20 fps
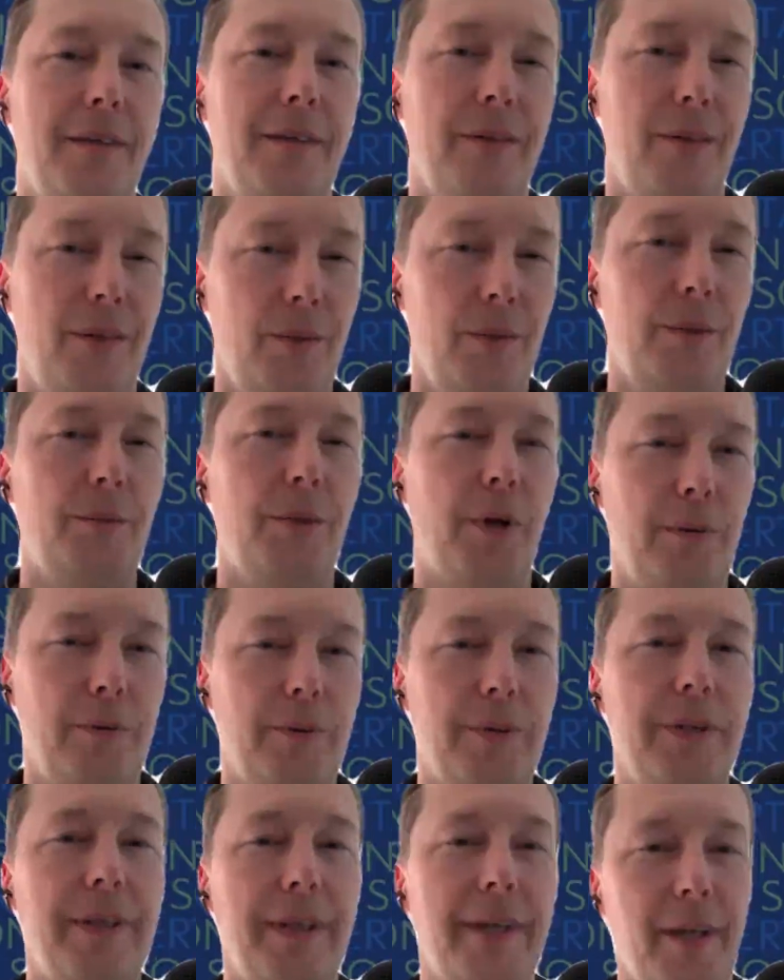you will
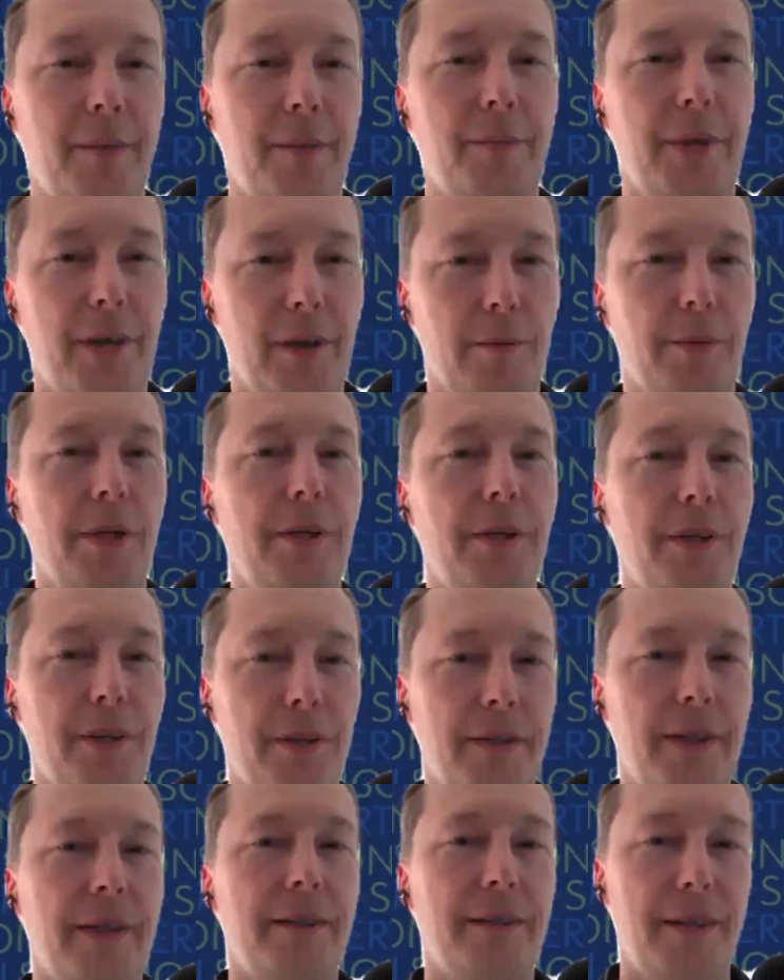probably get a bigger
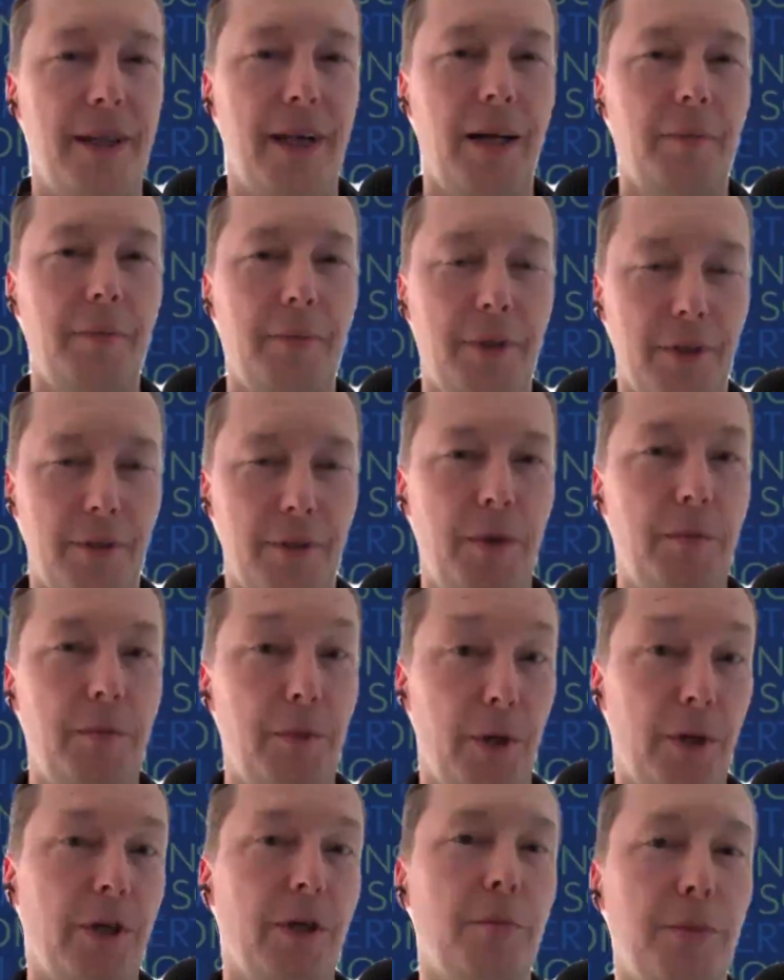budget next time because
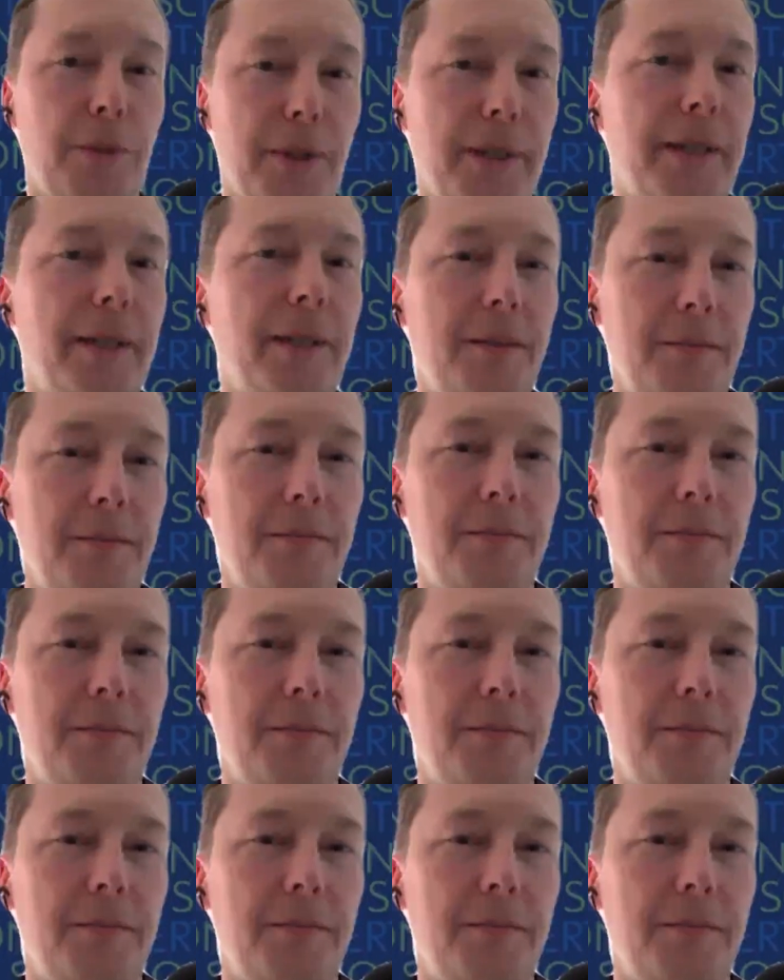people are complaining,